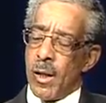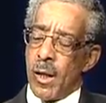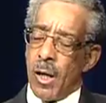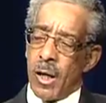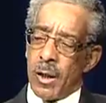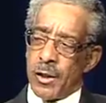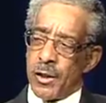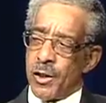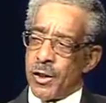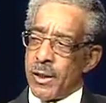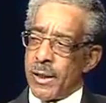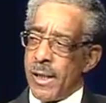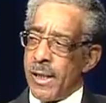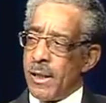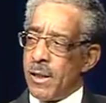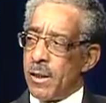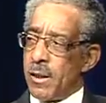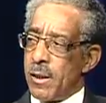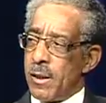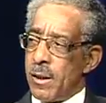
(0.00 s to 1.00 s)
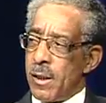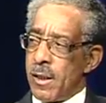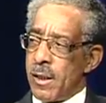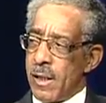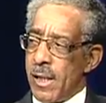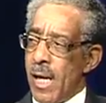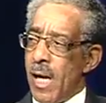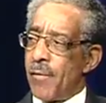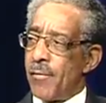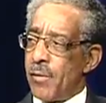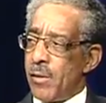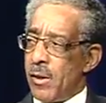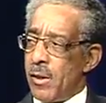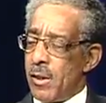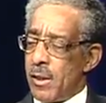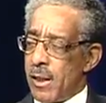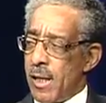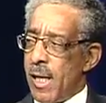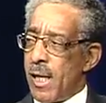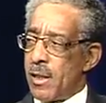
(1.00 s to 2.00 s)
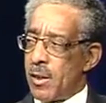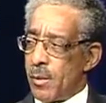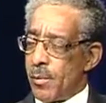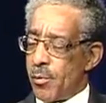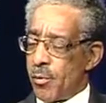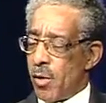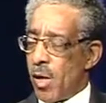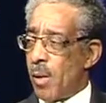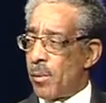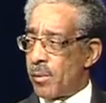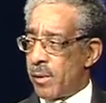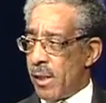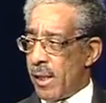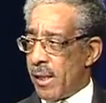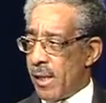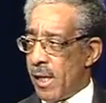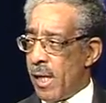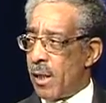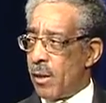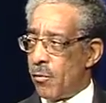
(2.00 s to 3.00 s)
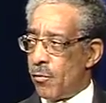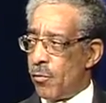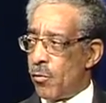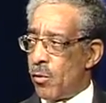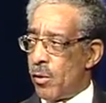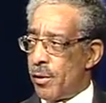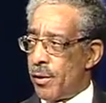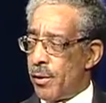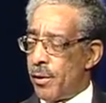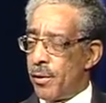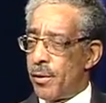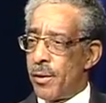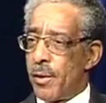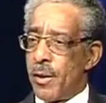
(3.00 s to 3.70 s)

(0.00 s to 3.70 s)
the states that's having these kinds of problems like California,